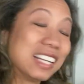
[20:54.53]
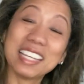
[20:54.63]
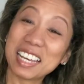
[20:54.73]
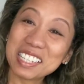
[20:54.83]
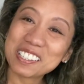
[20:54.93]

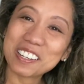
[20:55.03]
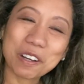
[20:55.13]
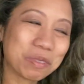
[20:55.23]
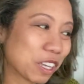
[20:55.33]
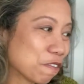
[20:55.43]
yeah, so
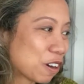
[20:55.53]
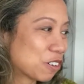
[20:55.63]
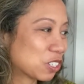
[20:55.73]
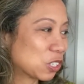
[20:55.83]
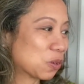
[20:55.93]
I'm looking
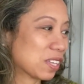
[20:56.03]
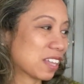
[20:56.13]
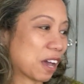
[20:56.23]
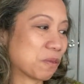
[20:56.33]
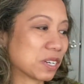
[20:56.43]
forward to doing
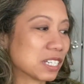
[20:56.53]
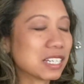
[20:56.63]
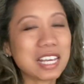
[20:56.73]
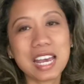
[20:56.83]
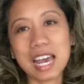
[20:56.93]
that one.
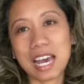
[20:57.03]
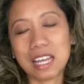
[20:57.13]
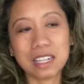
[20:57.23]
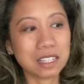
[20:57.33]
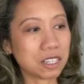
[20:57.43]

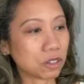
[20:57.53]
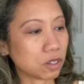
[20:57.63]
And